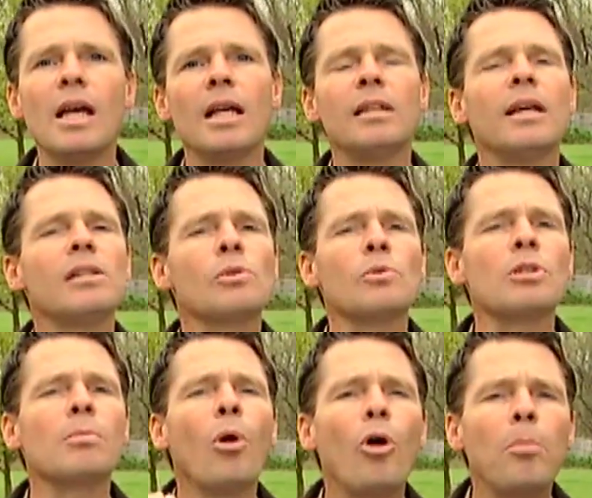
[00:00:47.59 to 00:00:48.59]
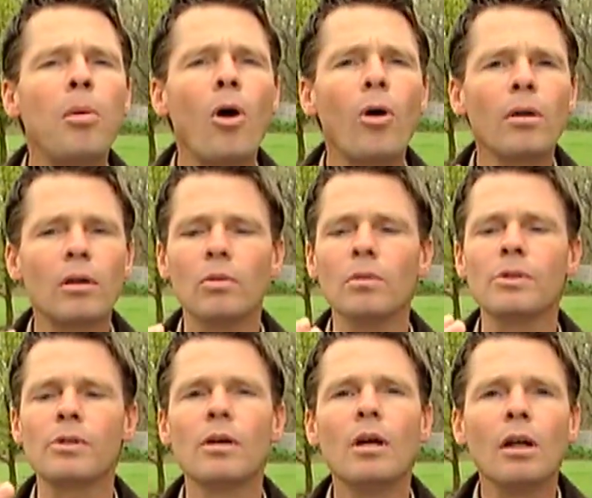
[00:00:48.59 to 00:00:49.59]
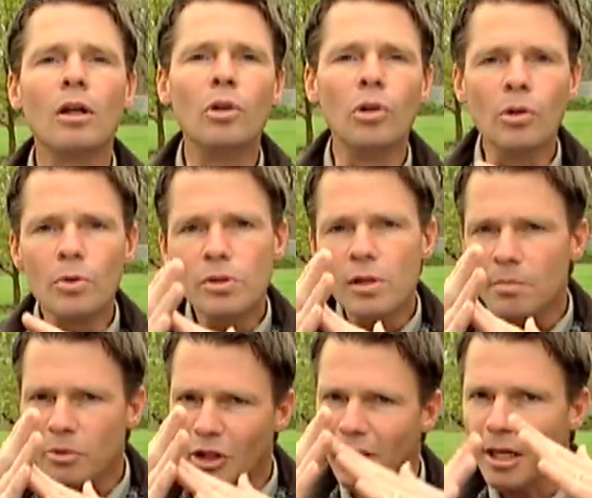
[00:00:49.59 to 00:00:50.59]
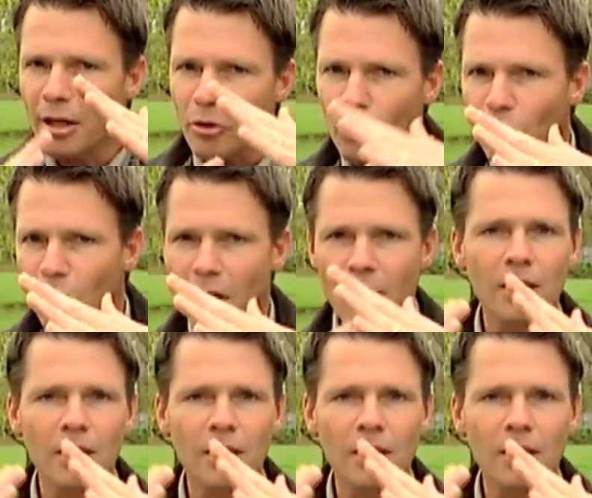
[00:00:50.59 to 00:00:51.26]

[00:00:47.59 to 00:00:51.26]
It takes those small particles glues them together.